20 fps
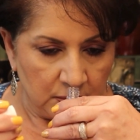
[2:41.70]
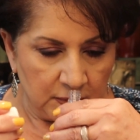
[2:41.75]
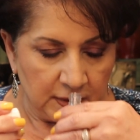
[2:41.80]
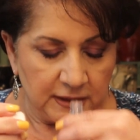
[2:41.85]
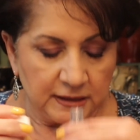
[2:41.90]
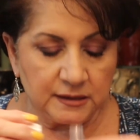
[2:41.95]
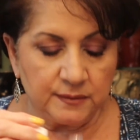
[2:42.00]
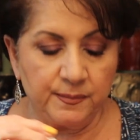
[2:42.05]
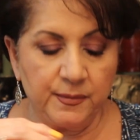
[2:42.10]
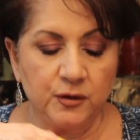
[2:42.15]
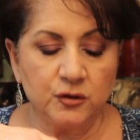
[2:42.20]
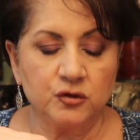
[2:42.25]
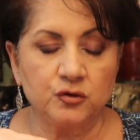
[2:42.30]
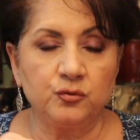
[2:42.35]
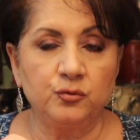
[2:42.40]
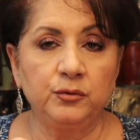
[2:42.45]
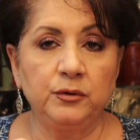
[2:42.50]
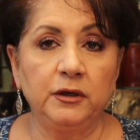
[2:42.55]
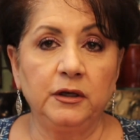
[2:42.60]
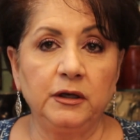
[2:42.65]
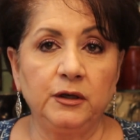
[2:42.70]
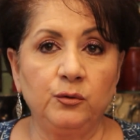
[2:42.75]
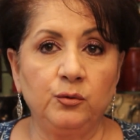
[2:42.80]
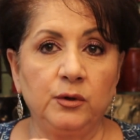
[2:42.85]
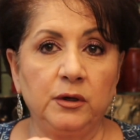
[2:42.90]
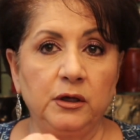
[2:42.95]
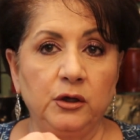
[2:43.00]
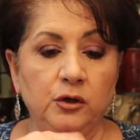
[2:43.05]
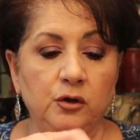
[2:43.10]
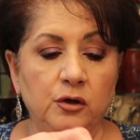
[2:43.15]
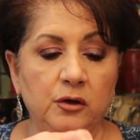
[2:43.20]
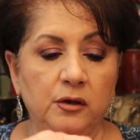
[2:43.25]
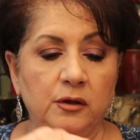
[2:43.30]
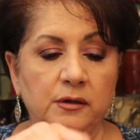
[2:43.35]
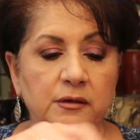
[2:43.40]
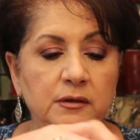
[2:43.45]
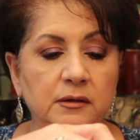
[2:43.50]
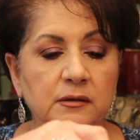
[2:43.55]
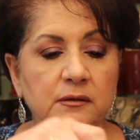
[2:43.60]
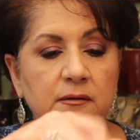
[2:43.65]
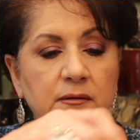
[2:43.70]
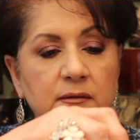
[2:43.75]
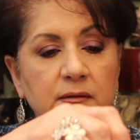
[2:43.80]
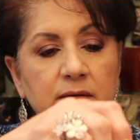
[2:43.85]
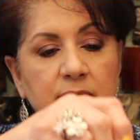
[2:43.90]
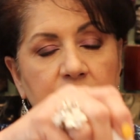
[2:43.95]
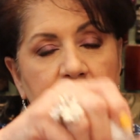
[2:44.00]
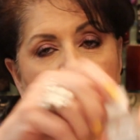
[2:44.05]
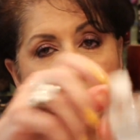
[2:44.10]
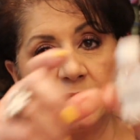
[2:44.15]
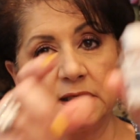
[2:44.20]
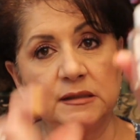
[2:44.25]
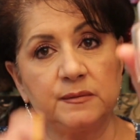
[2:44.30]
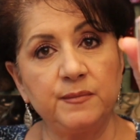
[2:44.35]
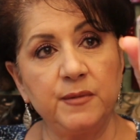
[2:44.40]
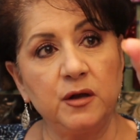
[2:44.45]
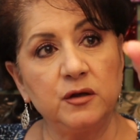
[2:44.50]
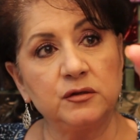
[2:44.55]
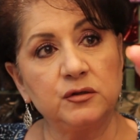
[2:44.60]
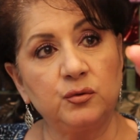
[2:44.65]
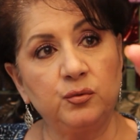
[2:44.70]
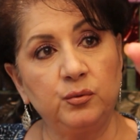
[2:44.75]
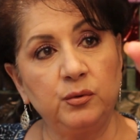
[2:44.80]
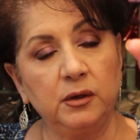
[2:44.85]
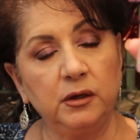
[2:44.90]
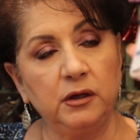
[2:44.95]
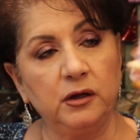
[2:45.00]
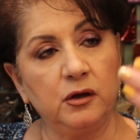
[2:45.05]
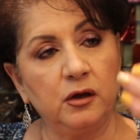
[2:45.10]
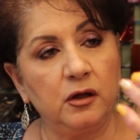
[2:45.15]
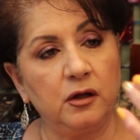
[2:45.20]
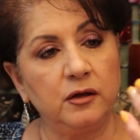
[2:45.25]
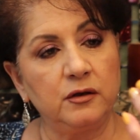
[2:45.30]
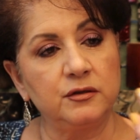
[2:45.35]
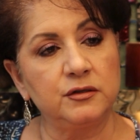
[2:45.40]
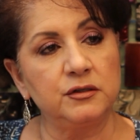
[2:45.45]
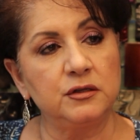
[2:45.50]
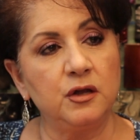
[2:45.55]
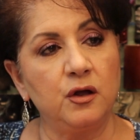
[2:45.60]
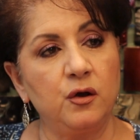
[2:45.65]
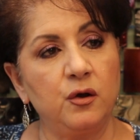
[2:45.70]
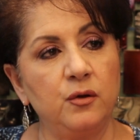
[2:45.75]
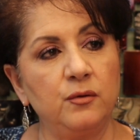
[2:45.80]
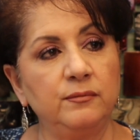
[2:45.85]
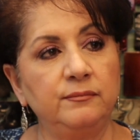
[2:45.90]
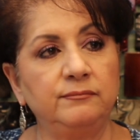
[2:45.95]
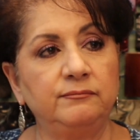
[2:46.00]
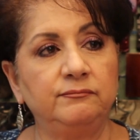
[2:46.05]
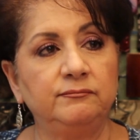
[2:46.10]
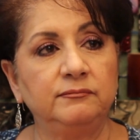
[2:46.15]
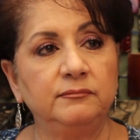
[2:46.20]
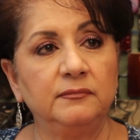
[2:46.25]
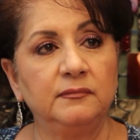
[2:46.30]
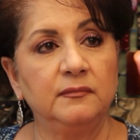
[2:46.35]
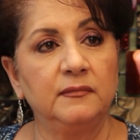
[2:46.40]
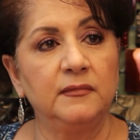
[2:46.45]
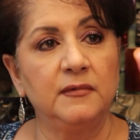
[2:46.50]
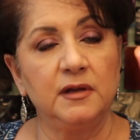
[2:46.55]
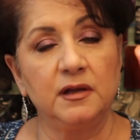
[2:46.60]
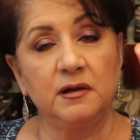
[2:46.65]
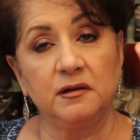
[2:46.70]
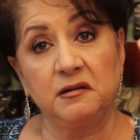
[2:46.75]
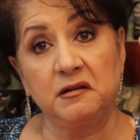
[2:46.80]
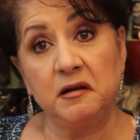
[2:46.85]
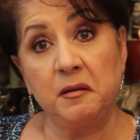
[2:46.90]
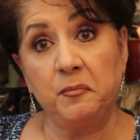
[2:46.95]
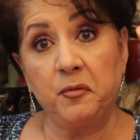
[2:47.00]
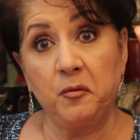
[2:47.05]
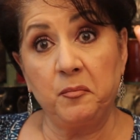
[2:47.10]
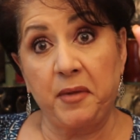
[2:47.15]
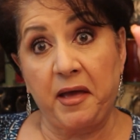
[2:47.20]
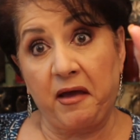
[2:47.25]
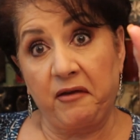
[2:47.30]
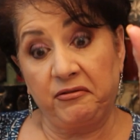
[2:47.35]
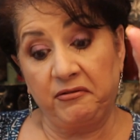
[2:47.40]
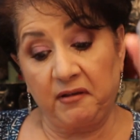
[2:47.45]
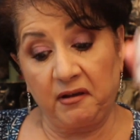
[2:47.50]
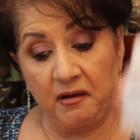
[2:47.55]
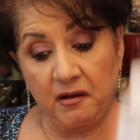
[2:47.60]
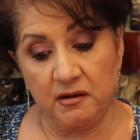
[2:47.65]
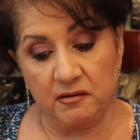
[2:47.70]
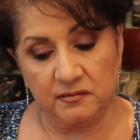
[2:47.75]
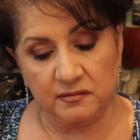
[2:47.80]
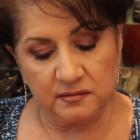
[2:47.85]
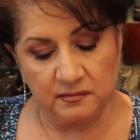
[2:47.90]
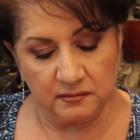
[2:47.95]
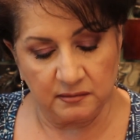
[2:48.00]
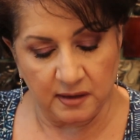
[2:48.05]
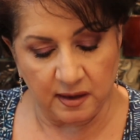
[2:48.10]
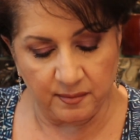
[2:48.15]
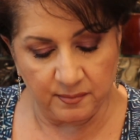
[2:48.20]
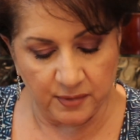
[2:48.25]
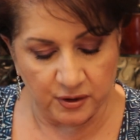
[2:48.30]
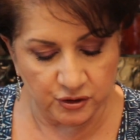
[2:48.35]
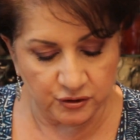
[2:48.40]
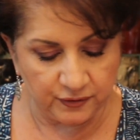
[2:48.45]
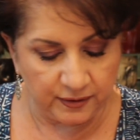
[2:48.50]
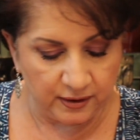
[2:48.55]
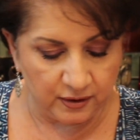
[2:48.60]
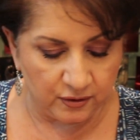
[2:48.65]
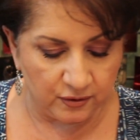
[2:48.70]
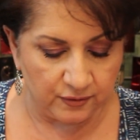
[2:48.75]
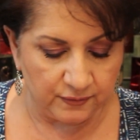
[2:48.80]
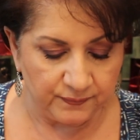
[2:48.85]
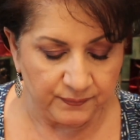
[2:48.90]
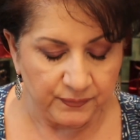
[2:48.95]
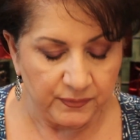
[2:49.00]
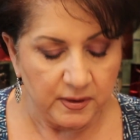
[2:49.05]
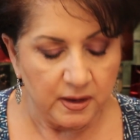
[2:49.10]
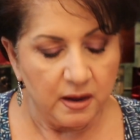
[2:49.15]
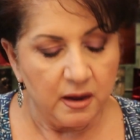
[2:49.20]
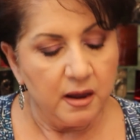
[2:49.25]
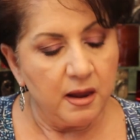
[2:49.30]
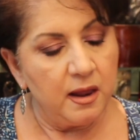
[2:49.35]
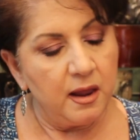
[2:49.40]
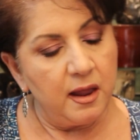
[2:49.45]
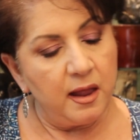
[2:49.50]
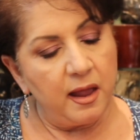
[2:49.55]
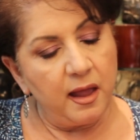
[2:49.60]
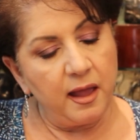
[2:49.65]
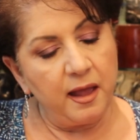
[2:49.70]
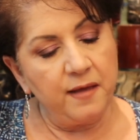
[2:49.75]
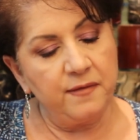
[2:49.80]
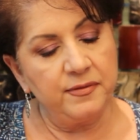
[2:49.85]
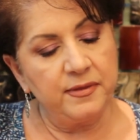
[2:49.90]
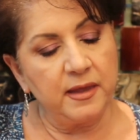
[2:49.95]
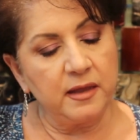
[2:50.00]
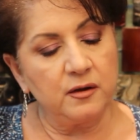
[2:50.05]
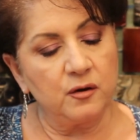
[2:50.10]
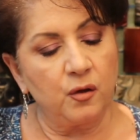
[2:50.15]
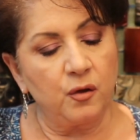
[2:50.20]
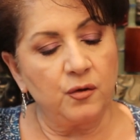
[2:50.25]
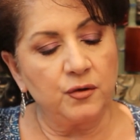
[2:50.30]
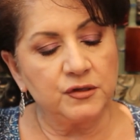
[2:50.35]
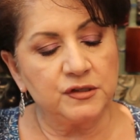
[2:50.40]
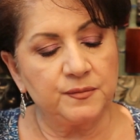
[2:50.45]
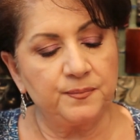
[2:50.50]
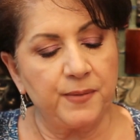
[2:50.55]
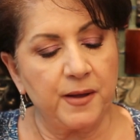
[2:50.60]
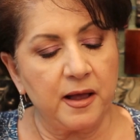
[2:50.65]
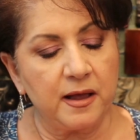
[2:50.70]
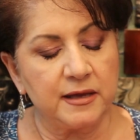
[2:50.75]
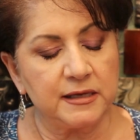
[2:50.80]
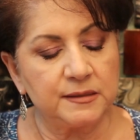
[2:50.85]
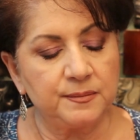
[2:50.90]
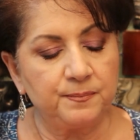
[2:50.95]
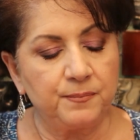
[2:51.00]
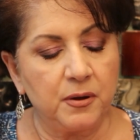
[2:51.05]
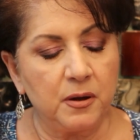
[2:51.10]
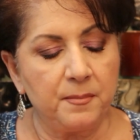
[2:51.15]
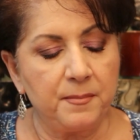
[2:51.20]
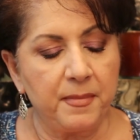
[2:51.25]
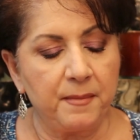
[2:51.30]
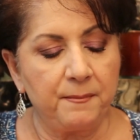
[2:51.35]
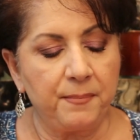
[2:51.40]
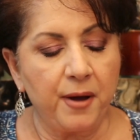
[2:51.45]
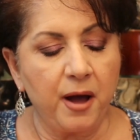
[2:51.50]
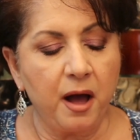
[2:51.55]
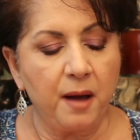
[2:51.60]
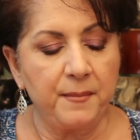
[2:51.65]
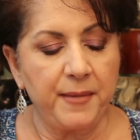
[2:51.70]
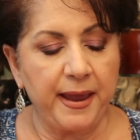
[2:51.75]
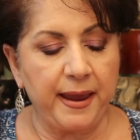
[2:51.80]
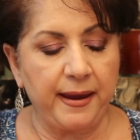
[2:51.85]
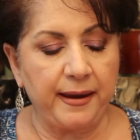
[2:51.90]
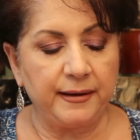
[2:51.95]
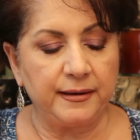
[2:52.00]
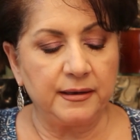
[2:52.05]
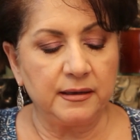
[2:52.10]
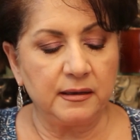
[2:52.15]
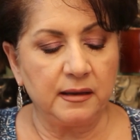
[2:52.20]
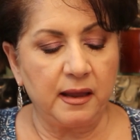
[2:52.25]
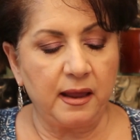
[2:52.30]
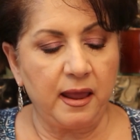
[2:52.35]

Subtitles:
It smells really, really good. That smells really good. So a couple of baths, I guess. Not much there. And then Allspice pomade.